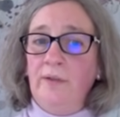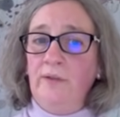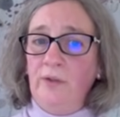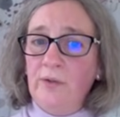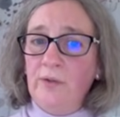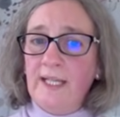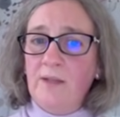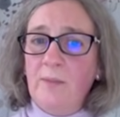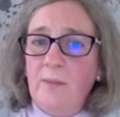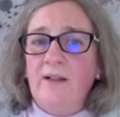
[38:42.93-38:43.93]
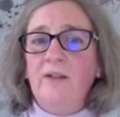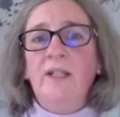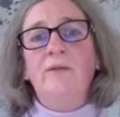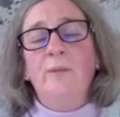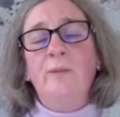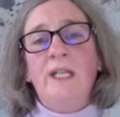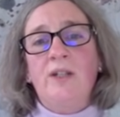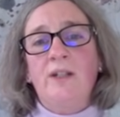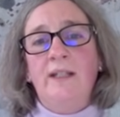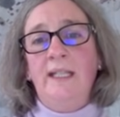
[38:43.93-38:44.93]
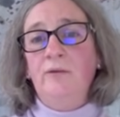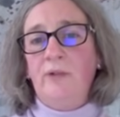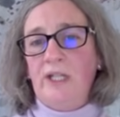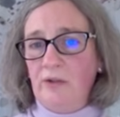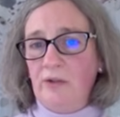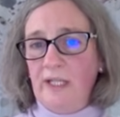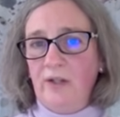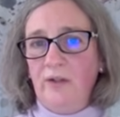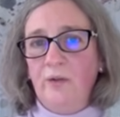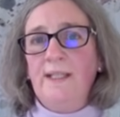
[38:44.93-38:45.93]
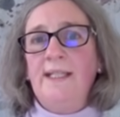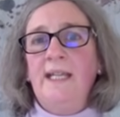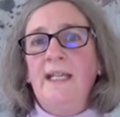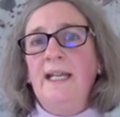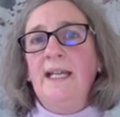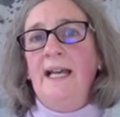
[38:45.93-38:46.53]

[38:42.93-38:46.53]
of the uses based on information in registration dossier,